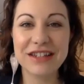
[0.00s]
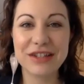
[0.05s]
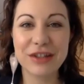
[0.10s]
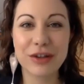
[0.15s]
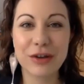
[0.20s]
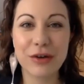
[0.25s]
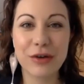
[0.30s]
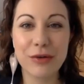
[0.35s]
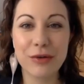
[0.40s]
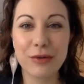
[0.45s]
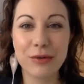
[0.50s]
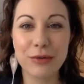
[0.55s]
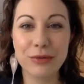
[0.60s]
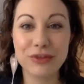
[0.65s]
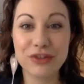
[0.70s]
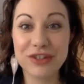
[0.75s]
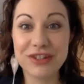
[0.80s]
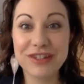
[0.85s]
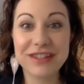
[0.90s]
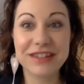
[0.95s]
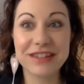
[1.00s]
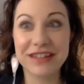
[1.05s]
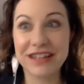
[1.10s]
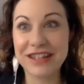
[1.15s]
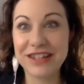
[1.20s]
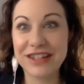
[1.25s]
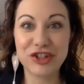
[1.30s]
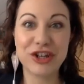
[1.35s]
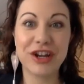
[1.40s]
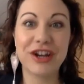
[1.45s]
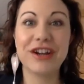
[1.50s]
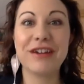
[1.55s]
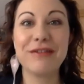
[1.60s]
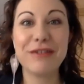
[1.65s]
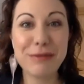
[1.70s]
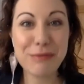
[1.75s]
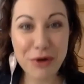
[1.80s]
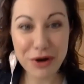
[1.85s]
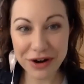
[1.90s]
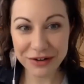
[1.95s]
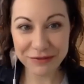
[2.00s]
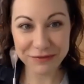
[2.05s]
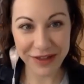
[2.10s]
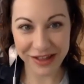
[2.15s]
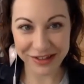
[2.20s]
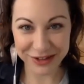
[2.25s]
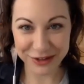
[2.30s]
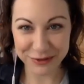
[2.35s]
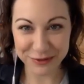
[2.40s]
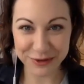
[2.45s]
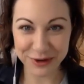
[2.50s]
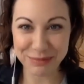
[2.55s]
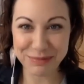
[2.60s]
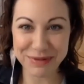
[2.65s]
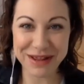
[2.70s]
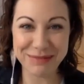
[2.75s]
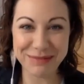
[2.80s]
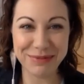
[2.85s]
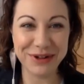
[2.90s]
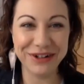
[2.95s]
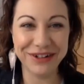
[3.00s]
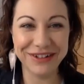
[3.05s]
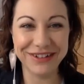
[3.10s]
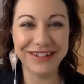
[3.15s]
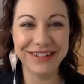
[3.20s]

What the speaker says: so just let's share even more value for people.